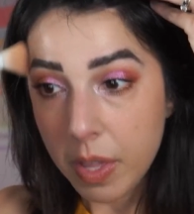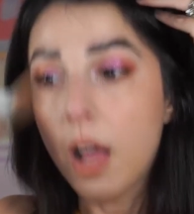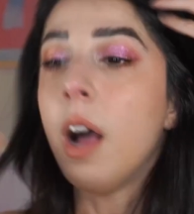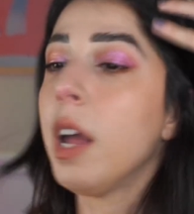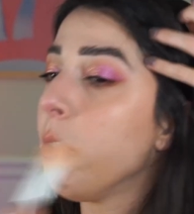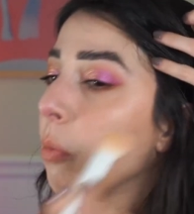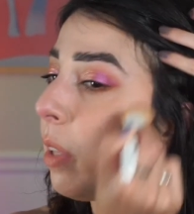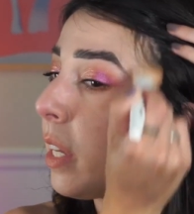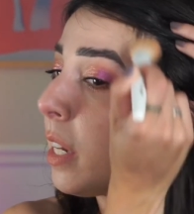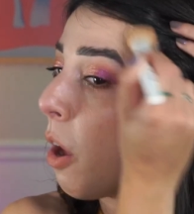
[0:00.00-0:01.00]
I don't
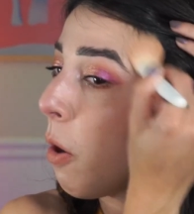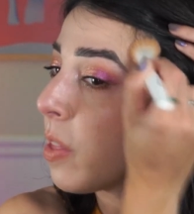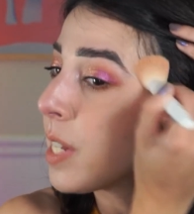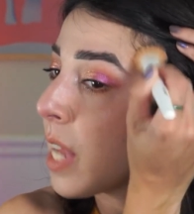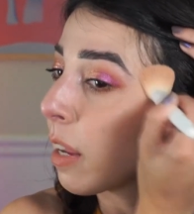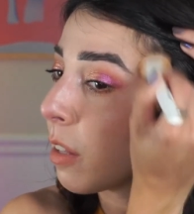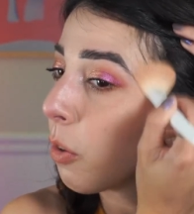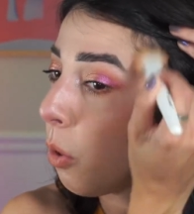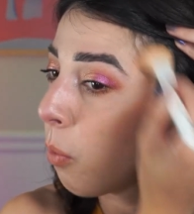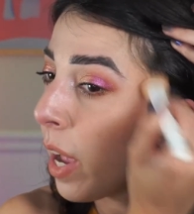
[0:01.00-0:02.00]
really know the
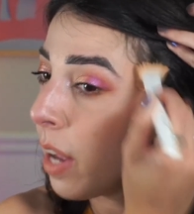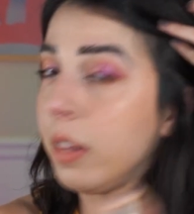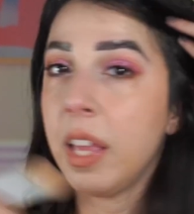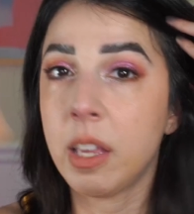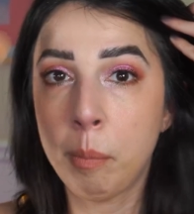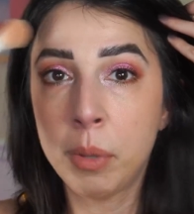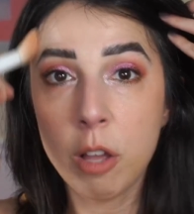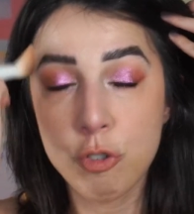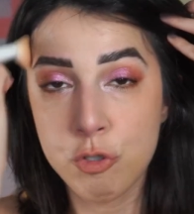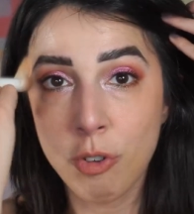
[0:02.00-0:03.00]
technical way to like
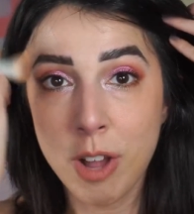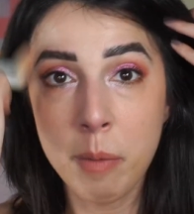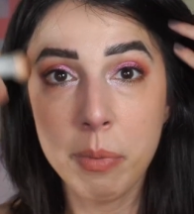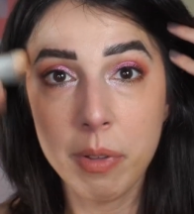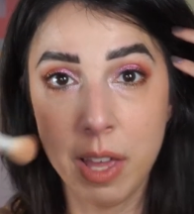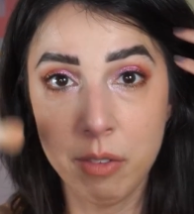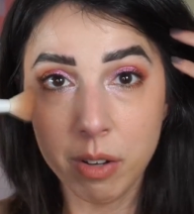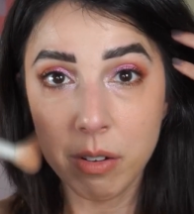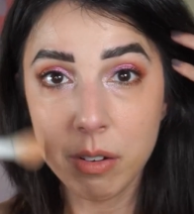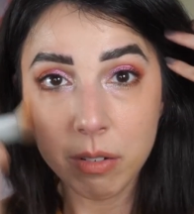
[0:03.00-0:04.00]
blush drape. I
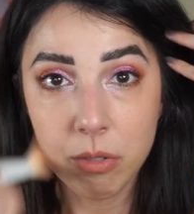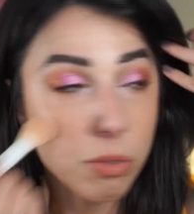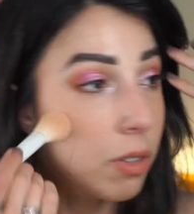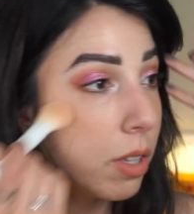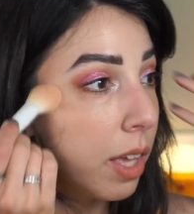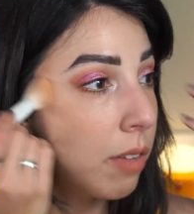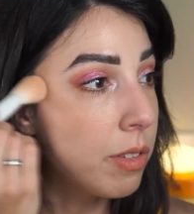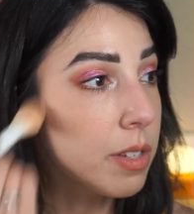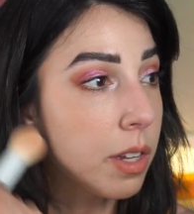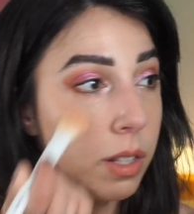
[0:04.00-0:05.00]
haven't
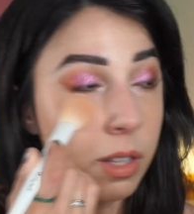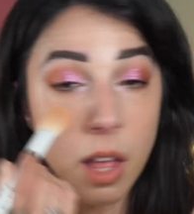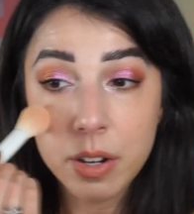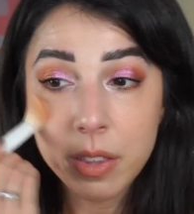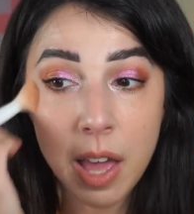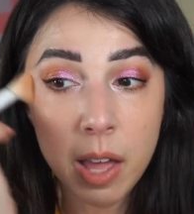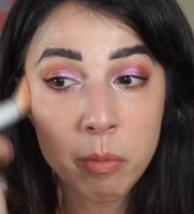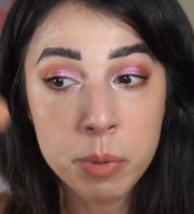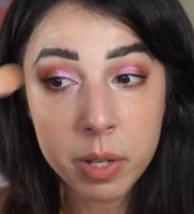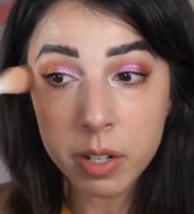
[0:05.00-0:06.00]
done a lot of
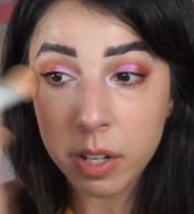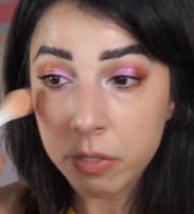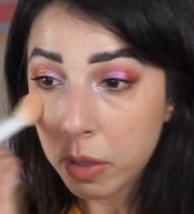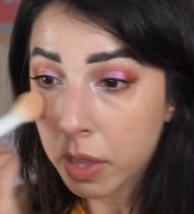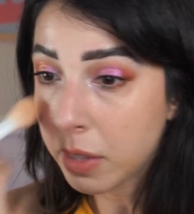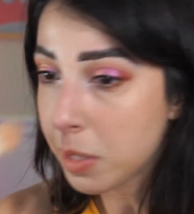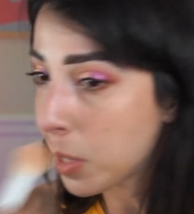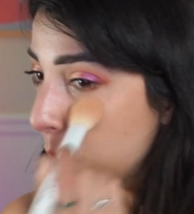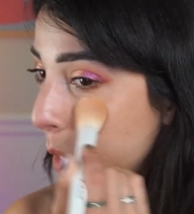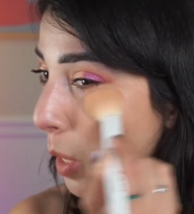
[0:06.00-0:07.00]
that, but I feel like this
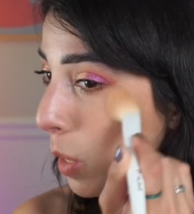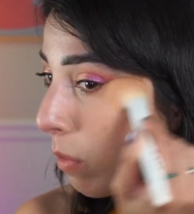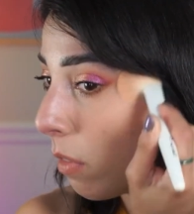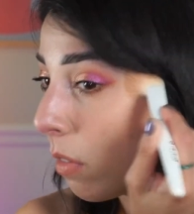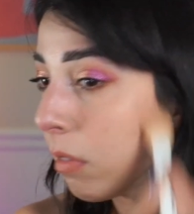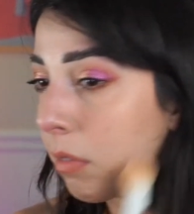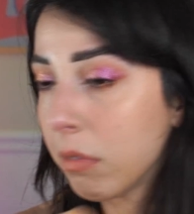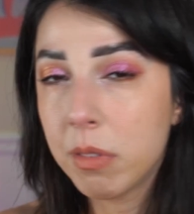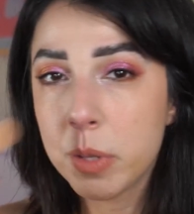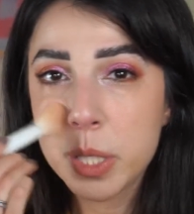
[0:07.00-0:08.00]
is
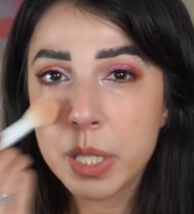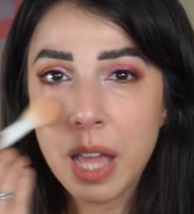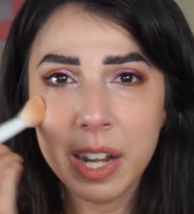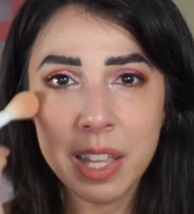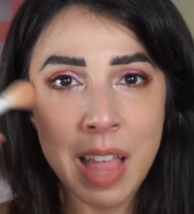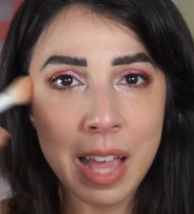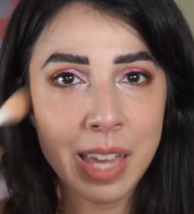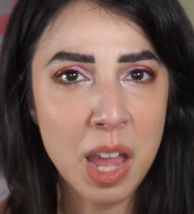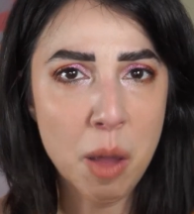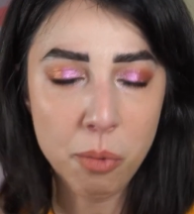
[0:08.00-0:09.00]
kind of in that
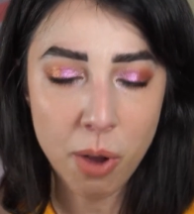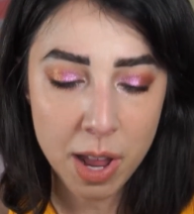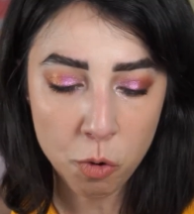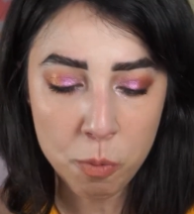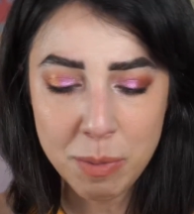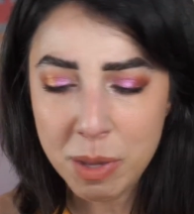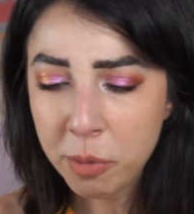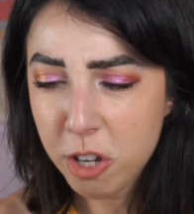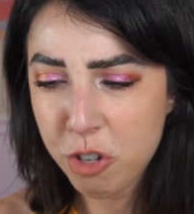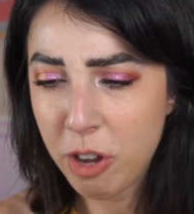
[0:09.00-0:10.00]
camp, right? Or maybe
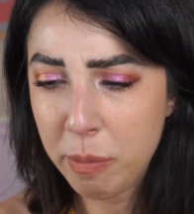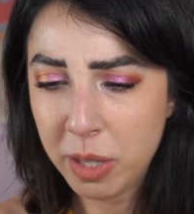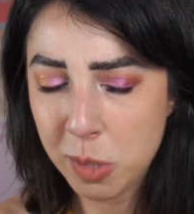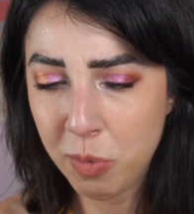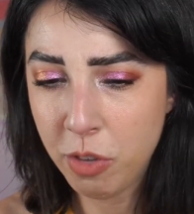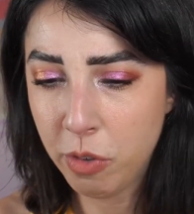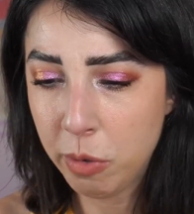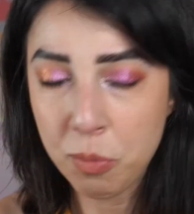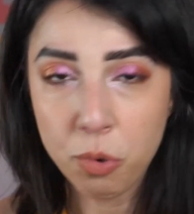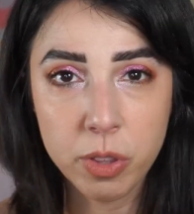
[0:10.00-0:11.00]
blush draping is when you
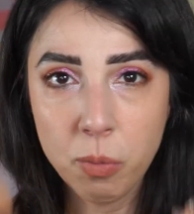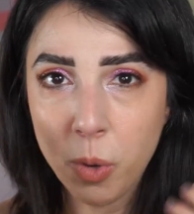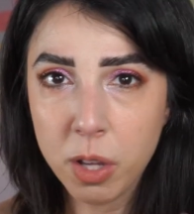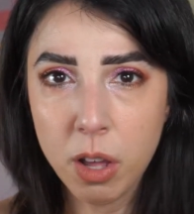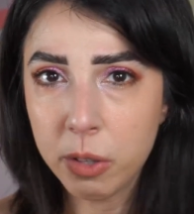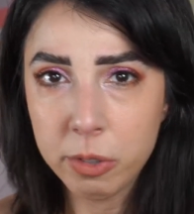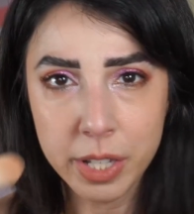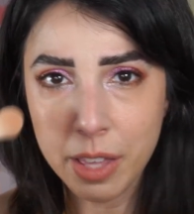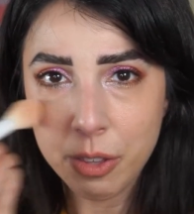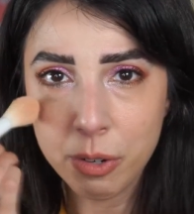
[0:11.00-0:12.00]
use more than one color
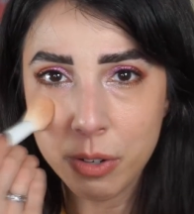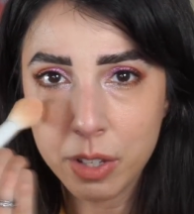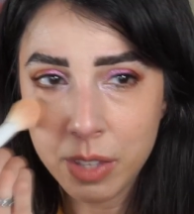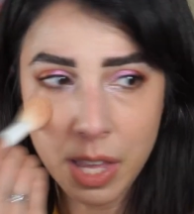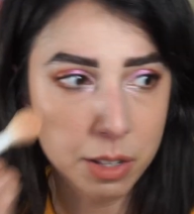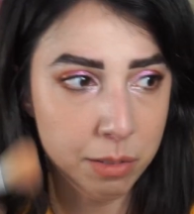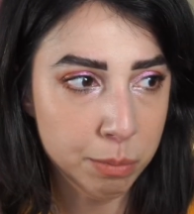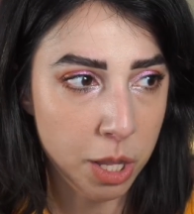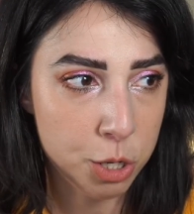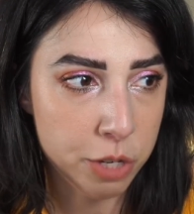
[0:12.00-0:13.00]
together to get a
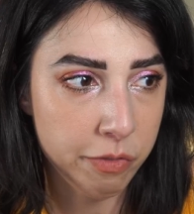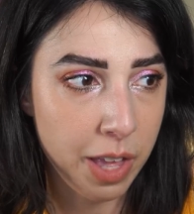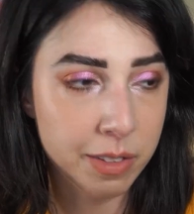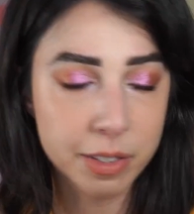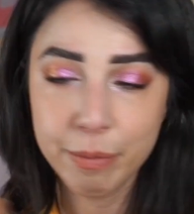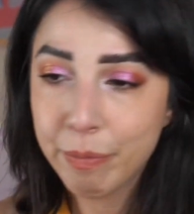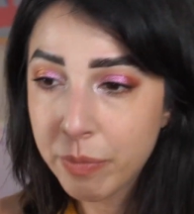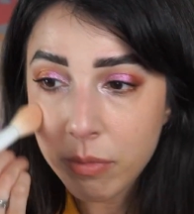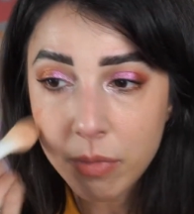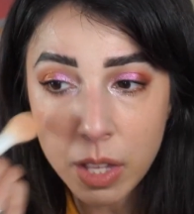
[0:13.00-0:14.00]
blush effect.
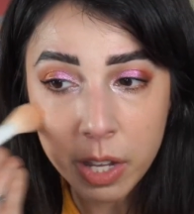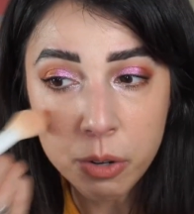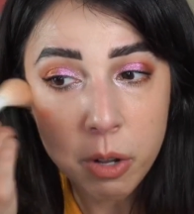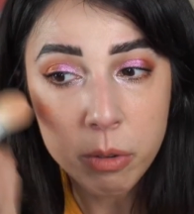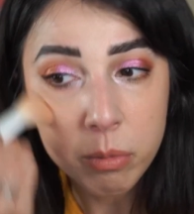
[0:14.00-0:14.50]
I don't know.